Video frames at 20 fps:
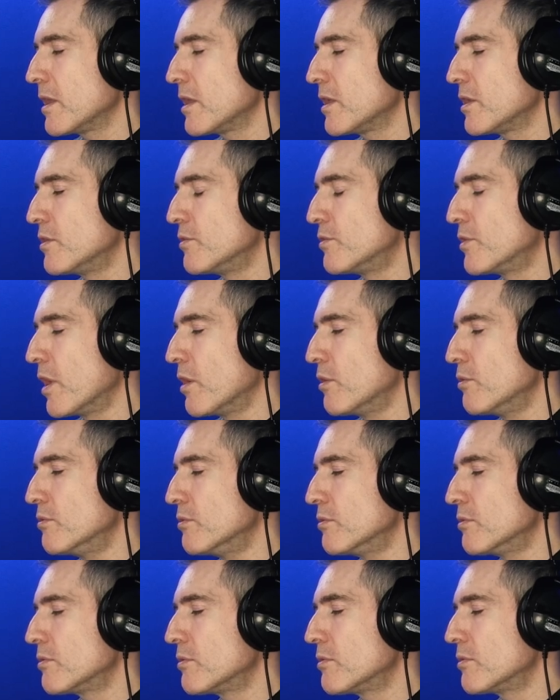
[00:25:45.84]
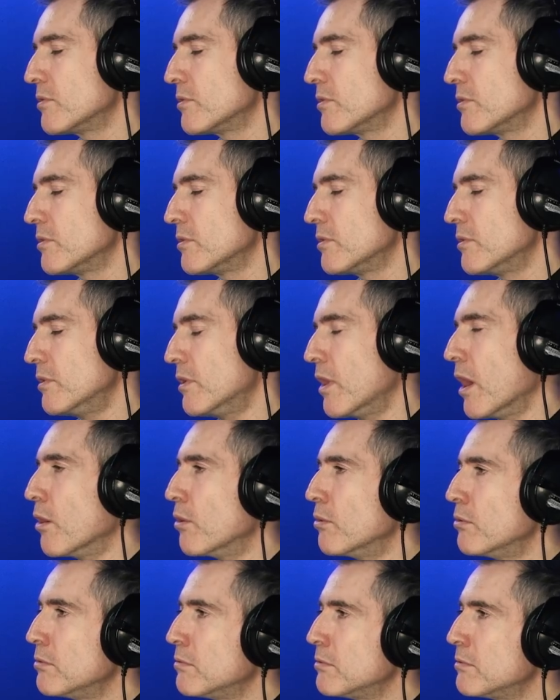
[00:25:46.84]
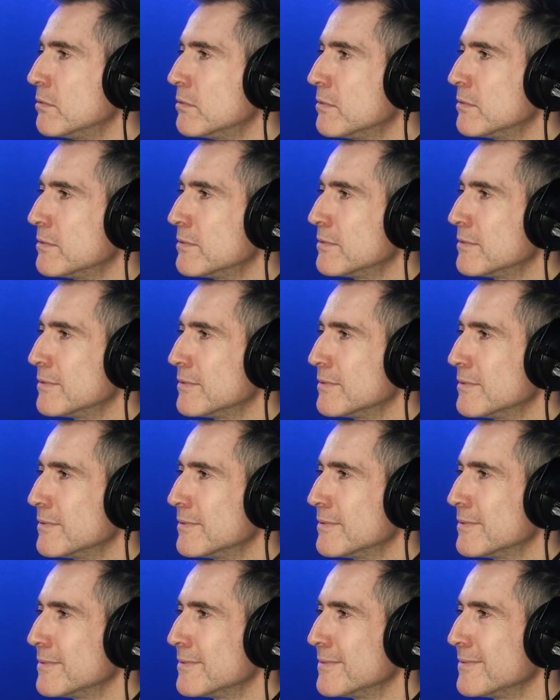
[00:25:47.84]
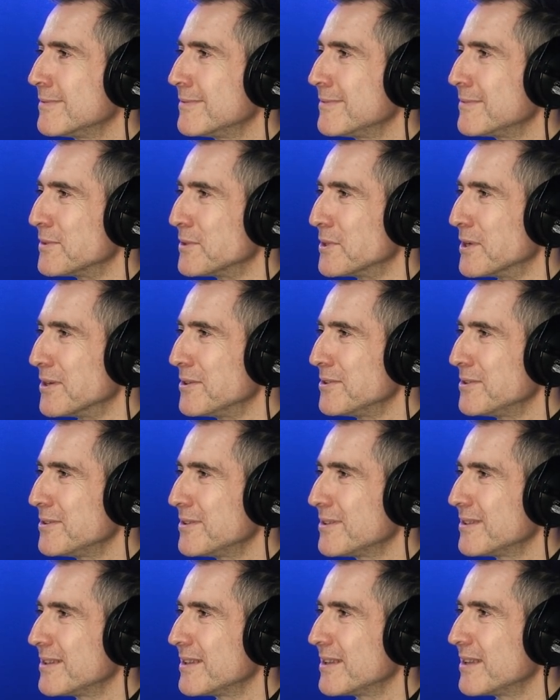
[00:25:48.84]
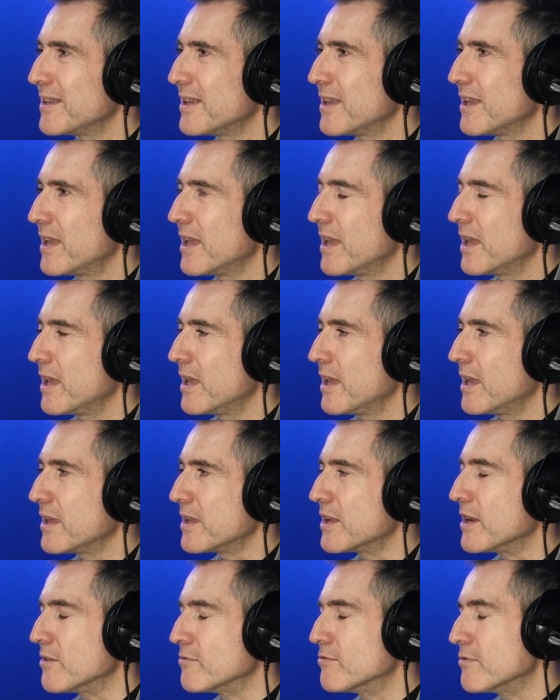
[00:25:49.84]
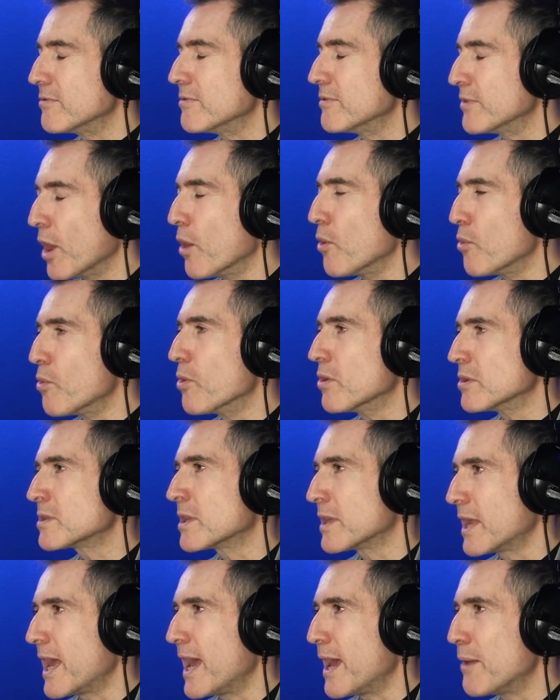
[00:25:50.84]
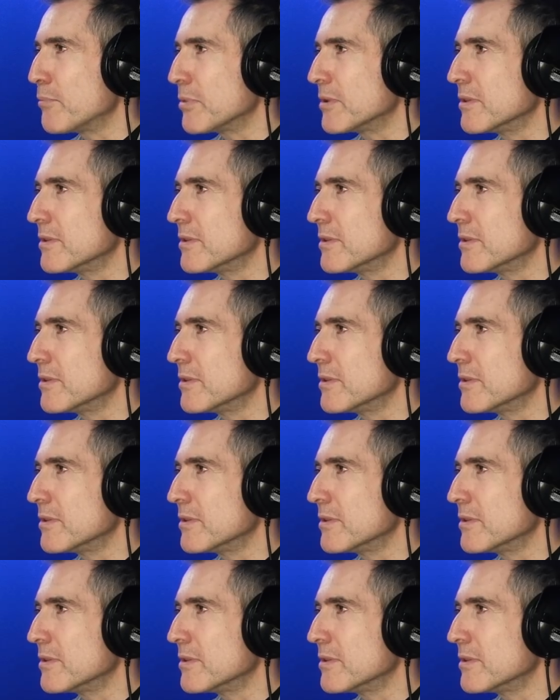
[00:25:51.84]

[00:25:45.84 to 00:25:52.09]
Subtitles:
you don't know, you don't know what's going to happen.